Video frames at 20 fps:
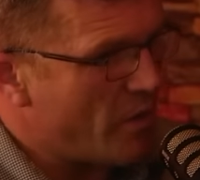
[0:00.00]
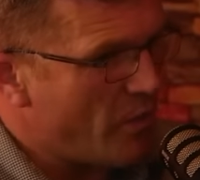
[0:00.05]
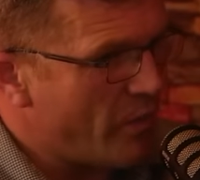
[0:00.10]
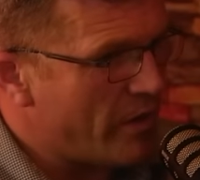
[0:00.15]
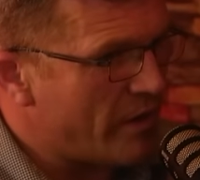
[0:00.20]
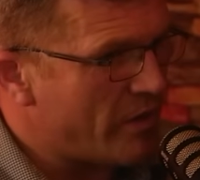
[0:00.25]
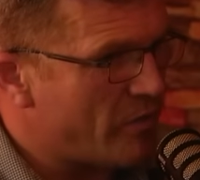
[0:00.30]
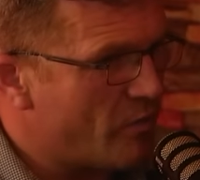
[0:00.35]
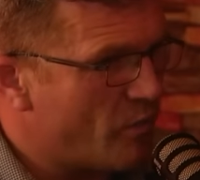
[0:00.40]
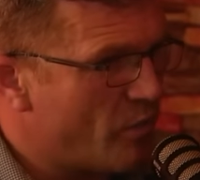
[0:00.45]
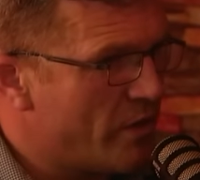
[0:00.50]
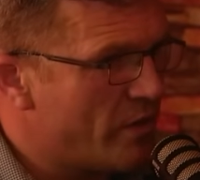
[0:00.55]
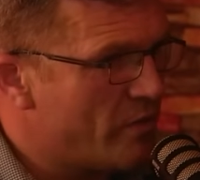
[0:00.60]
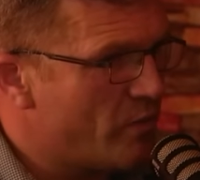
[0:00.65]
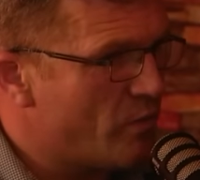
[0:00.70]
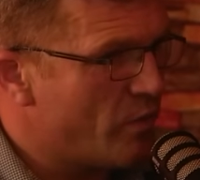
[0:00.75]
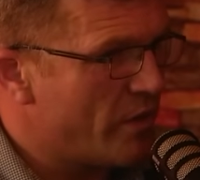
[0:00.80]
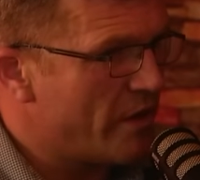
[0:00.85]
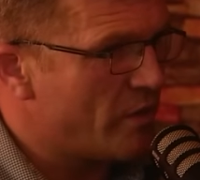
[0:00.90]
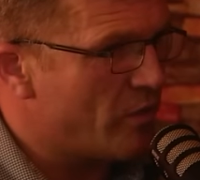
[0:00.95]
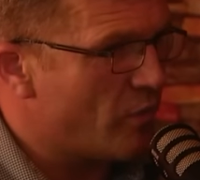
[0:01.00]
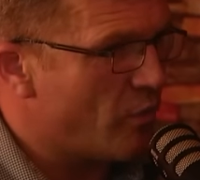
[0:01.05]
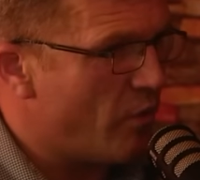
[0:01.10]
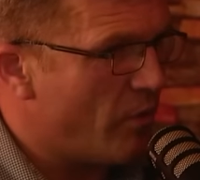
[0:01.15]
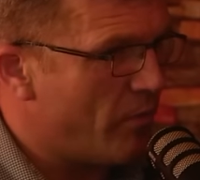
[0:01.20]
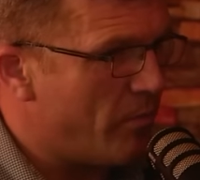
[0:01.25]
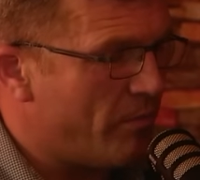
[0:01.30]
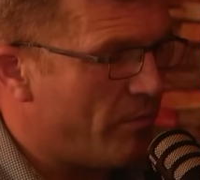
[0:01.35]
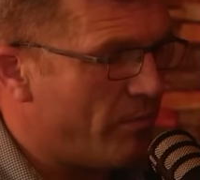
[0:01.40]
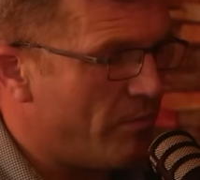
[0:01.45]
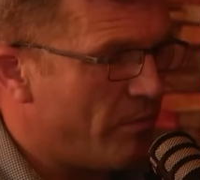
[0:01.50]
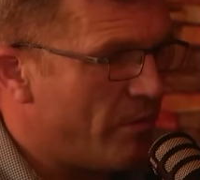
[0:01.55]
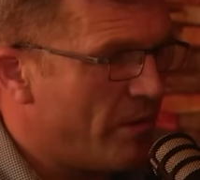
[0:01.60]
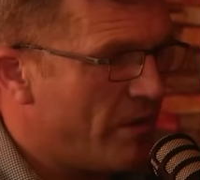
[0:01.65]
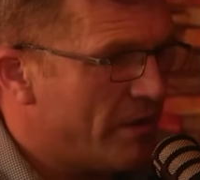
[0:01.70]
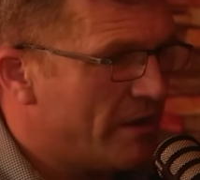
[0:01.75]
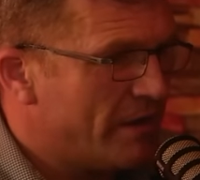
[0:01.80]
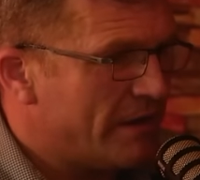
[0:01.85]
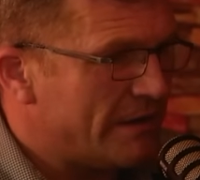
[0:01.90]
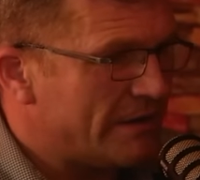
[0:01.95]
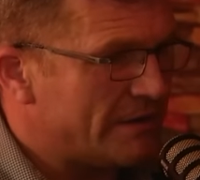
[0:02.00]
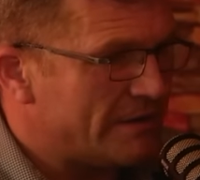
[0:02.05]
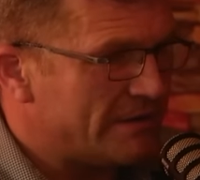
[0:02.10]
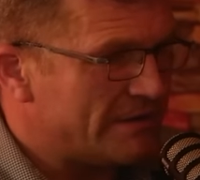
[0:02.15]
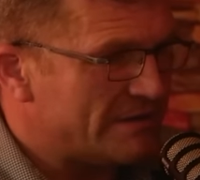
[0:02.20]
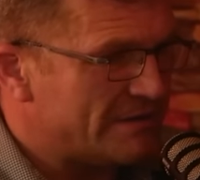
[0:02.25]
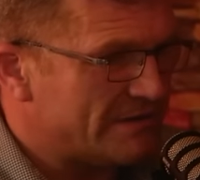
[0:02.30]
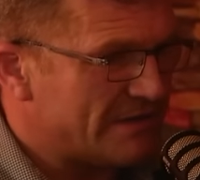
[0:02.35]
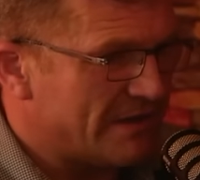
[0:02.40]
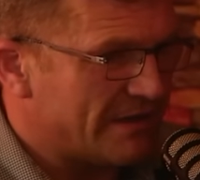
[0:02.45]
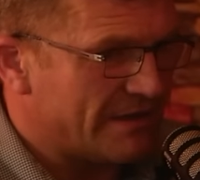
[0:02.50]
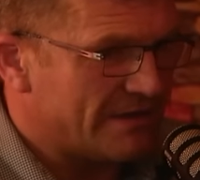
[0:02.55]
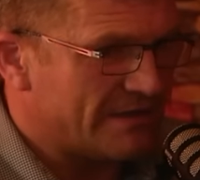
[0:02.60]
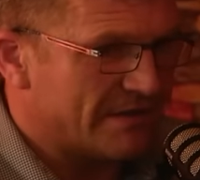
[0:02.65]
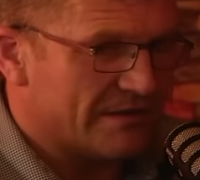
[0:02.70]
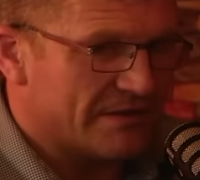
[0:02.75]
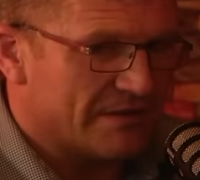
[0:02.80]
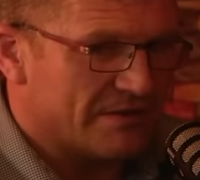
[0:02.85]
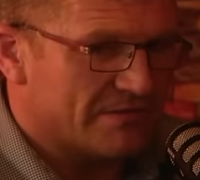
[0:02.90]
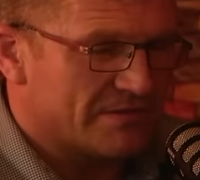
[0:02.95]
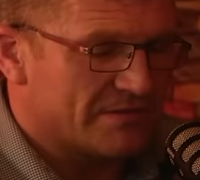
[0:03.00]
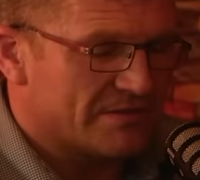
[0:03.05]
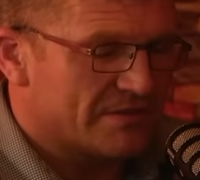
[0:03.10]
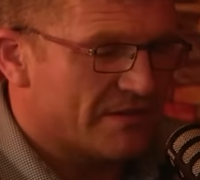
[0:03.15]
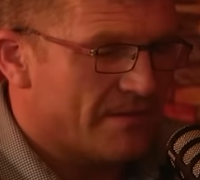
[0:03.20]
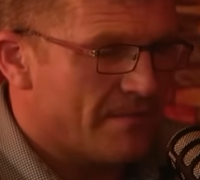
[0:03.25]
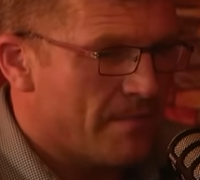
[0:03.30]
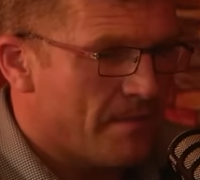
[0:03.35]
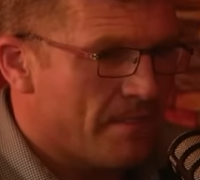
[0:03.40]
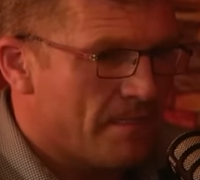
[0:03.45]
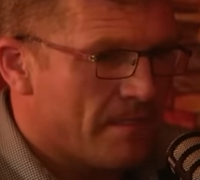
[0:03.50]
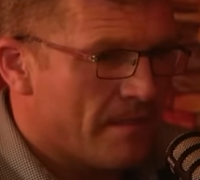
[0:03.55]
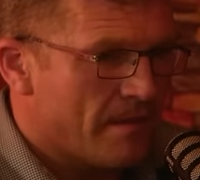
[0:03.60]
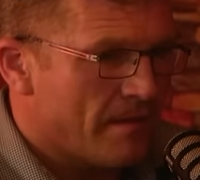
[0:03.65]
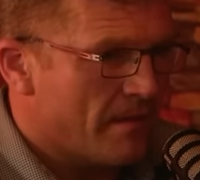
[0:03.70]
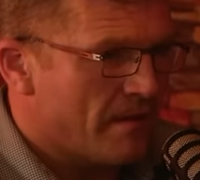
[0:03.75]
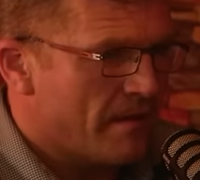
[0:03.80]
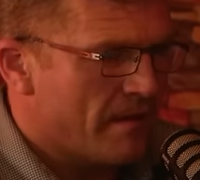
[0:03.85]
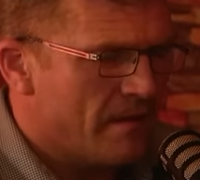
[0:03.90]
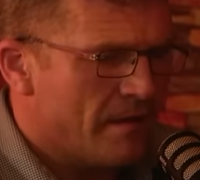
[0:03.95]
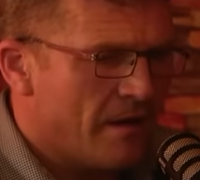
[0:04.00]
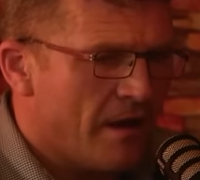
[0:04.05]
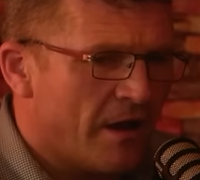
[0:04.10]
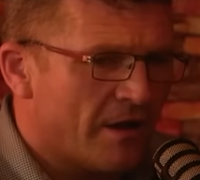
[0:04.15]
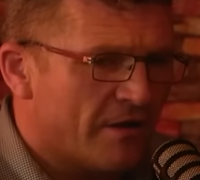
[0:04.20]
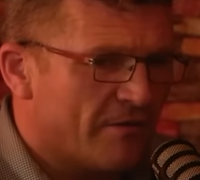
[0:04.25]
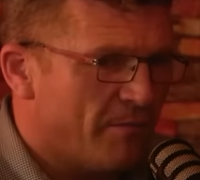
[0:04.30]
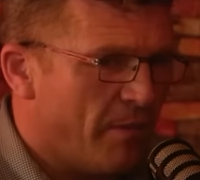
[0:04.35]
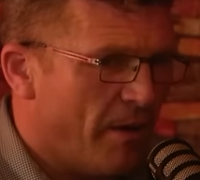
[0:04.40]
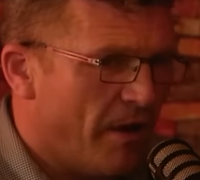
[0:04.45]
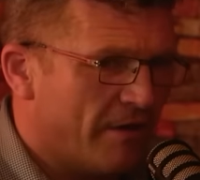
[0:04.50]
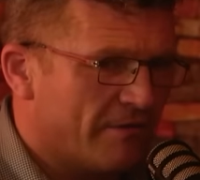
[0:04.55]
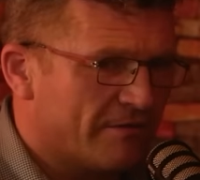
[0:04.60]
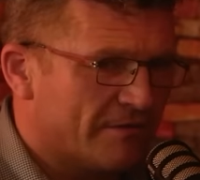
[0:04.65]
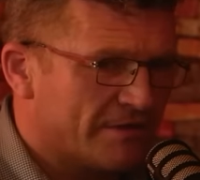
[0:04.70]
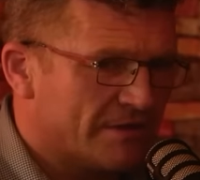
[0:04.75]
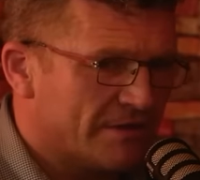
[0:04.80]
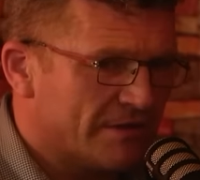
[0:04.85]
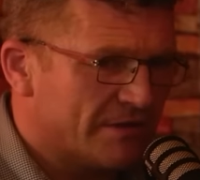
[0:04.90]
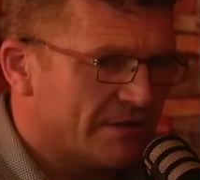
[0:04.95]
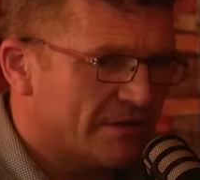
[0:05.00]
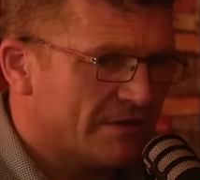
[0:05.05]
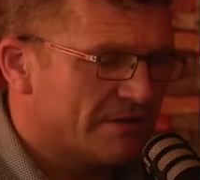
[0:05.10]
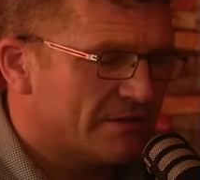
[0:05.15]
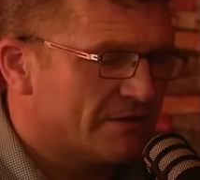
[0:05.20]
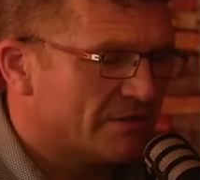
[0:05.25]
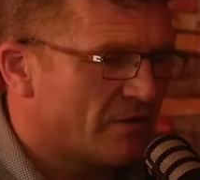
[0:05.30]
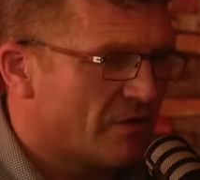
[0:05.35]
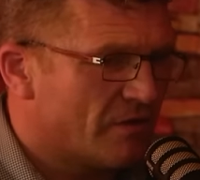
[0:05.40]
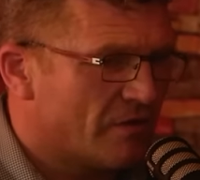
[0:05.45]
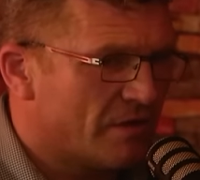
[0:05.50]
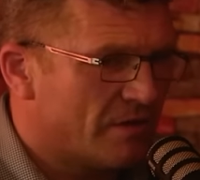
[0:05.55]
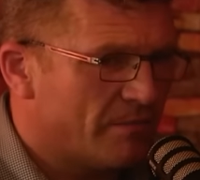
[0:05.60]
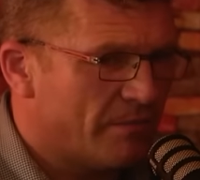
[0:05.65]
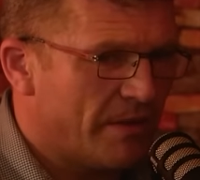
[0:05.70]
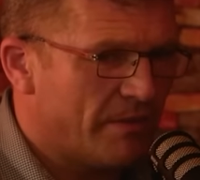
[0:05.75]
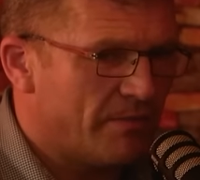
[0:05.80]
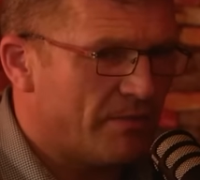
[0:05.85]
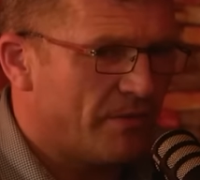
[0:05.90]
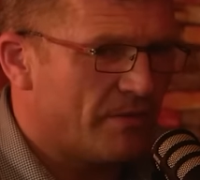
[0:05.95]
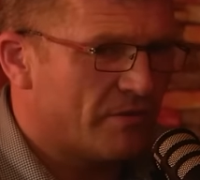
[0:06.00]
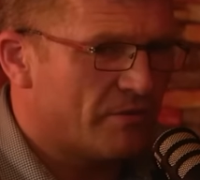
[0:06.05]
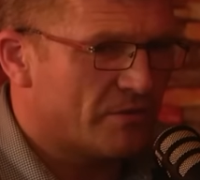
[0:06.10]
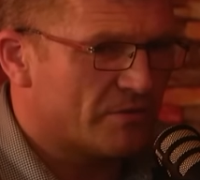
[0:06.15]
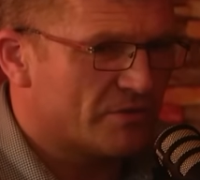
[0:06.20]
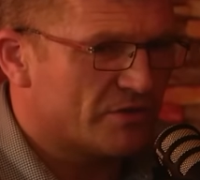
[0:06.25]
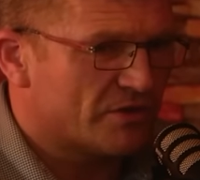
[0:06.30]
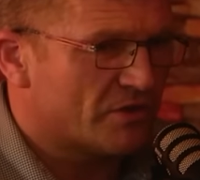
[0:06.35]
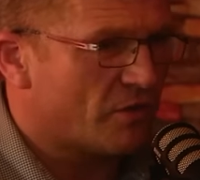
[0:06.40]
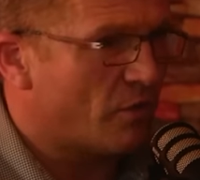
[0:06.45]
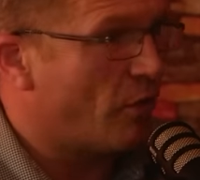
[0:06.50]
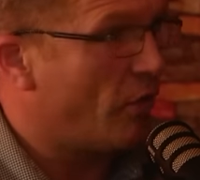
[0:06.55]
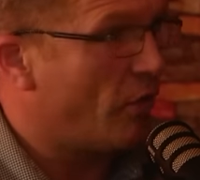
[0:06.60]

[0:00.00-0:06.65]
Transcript: where we, we, we grew up in the state and there was a lot of poverty, you know, people were just